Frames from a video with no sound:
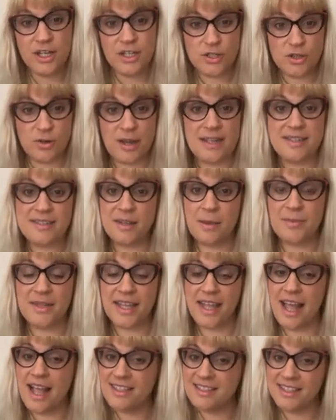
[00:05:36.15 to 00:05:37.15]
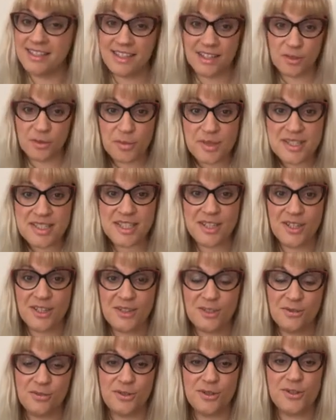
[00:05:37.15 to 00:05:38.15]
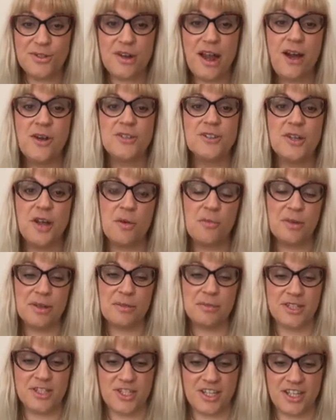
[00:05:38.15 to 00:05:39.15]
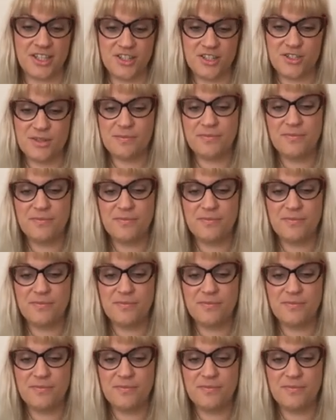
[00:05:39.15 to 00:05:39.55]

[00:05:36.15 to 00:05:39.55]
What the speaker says: try something else, and then obviously the future outcome will be changed.